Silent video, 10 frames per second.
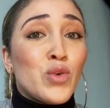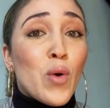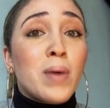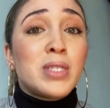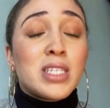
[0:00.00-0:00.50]

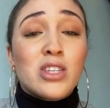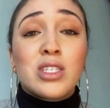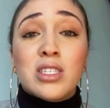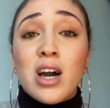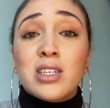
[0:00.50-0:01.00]
go
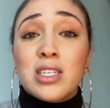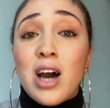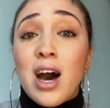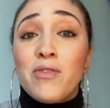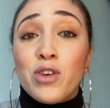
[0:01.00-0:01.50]
upstairs and talk to
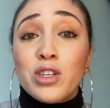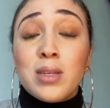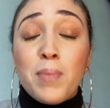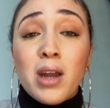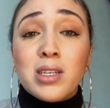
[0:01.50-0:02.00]
God
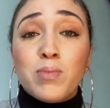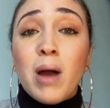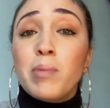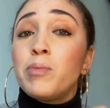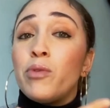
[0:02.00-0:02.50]
first about his
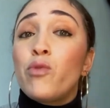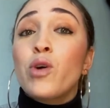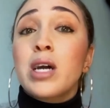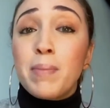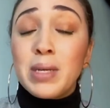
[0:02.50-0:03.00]
problem
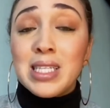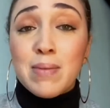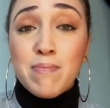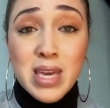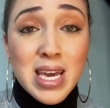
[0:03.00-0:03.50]
before coming
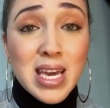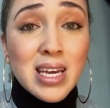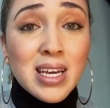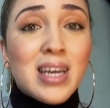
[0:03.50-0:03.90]
to me